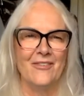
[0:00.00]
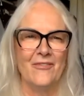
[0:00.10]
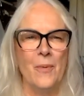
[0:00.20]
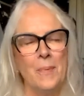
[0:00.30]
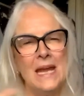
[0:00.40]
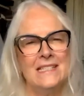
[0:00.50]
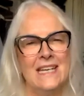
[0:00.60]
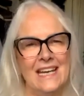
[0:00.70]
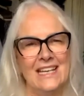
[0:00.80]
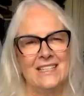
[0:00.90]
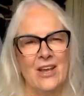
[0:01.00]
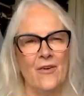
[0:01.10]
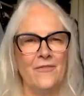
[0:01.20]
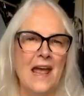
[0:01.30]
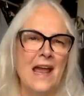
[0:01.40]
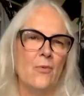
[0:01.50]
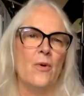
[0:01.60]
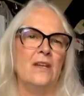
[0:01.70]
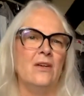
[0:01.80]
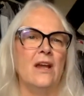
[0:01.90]
repeating itself now,
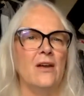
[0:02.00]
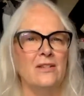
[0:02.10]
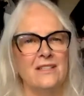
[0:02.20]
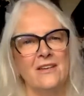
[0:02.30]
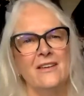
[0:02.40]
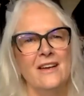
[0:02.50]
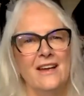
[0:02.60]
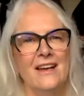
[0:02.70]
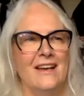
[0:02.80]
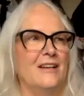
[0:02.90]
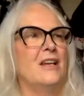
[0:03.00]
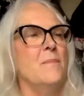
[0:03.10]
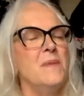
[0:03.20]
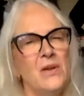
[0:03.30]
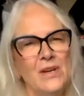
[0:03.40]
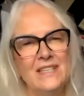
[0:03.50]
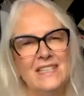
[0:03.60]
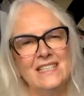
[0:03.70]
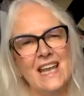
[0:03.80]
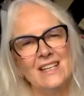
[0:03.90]
where you go to
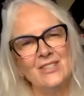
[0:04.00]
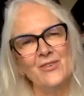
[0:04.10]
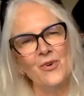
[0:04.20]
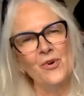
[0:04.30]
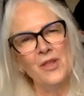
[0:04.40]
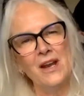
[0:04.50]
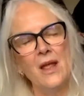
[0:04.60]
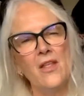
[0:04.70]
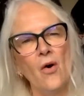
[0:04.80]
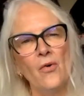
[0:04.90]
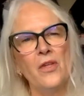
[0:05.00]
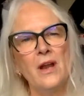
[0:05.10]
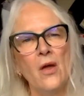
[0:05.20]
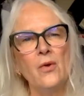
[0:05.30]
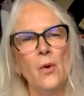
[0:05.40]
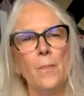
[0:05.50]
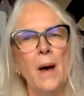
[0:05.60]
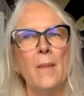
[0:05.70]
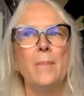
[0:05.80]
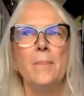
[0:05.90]
community centre or the local pub.